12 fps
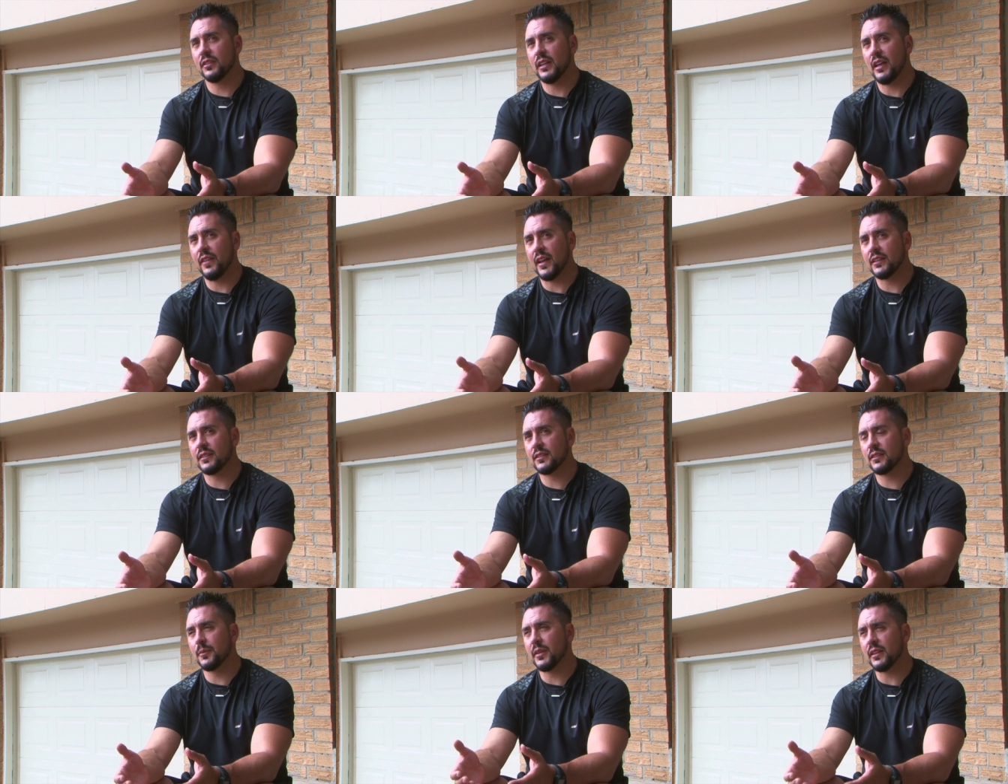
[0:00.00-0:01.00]
And that's
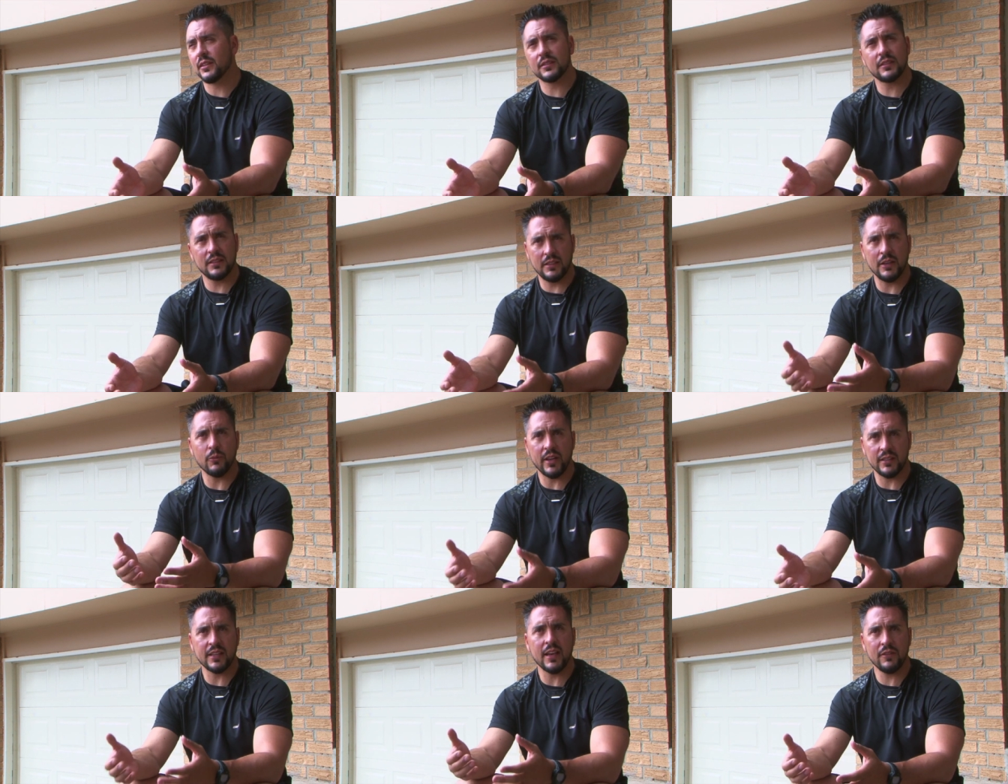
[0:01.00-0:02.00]
something it
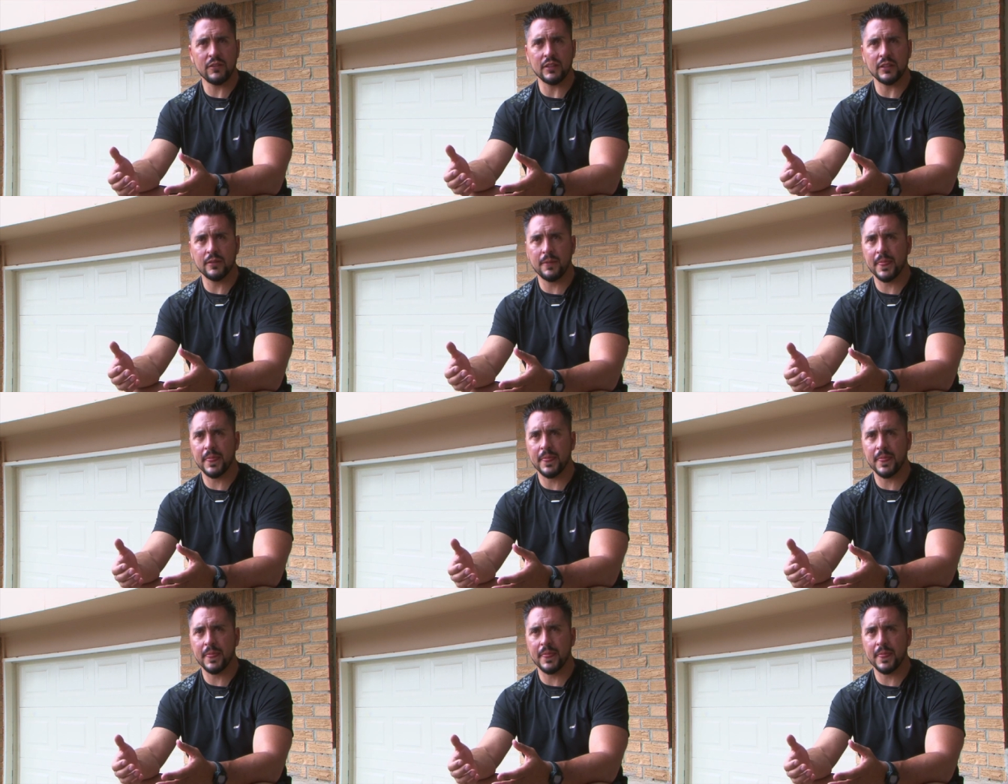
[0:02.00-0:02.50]
weighs heavy.